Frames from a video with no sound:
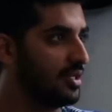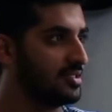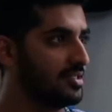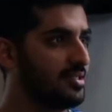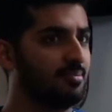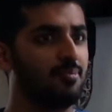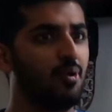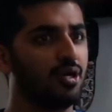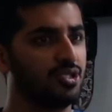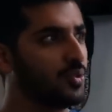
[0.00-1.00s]
classes and my
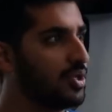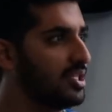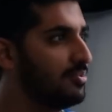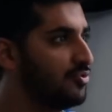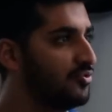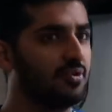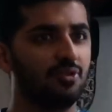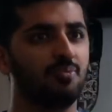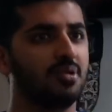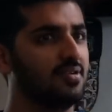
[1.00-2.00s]
posture greatly improved. I
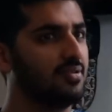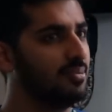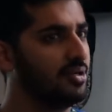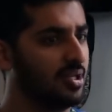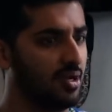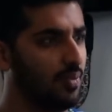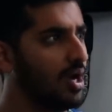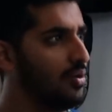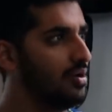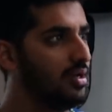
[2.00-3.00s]
looked myself in the mirror like,
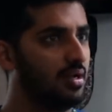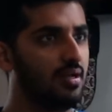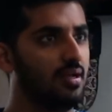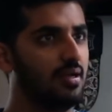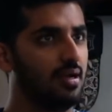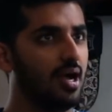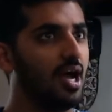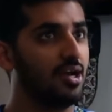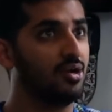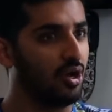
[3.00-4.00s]
wow,
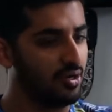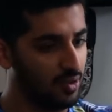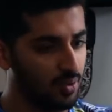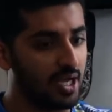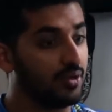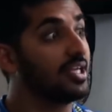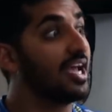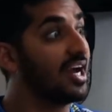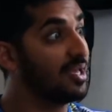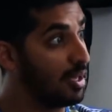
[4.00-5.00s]
I did not know I could carry